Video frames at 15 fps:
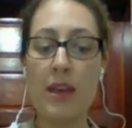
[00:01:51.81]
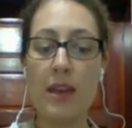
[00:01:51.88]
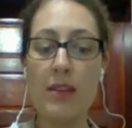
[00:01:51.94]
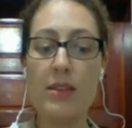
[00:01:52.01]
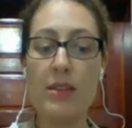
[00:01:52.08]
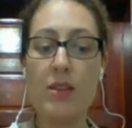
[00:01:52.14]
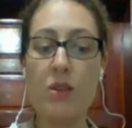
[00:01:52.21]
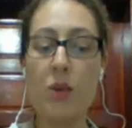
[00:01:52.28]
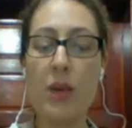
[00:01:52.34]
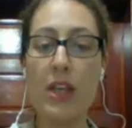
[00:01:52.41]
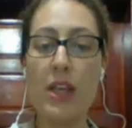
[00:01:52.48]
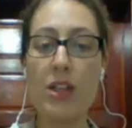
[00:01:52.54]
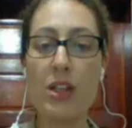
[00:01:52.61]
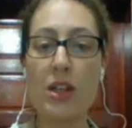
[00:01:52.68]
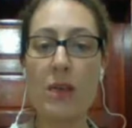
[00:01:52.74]

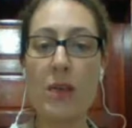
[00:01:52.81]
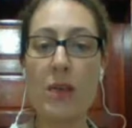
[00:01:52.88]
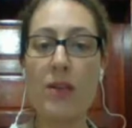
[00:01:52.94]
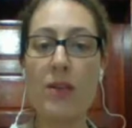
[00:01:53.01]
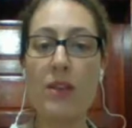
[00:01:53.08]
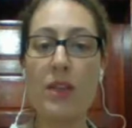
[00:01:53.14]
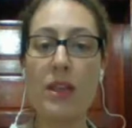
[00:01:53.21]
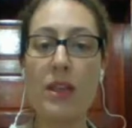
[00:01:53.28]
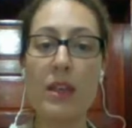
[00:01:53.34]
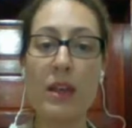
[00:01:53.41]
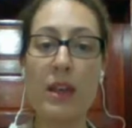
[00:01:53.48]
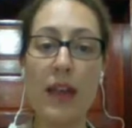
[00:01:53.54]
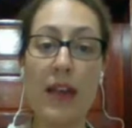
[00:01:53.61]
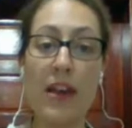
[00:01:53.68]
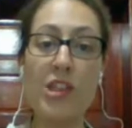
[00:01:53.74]
situation about the
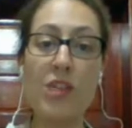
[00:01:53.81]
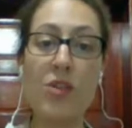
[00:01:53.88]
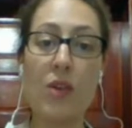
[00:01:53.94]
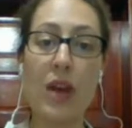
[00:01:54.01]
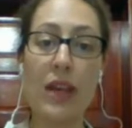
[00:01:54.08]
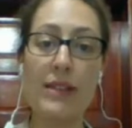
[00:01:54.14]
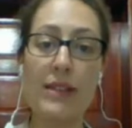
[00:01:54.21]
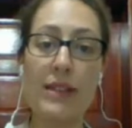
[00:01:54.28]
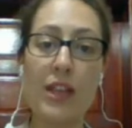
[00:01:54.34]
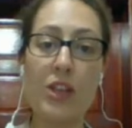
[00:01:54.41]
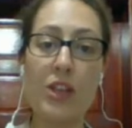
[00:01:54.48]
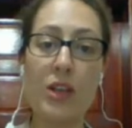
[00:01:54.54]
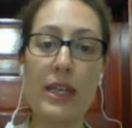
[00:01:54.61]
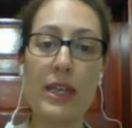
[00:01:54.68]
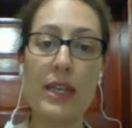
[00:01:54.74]
airstrikes
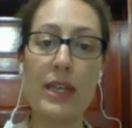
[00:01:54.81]
actually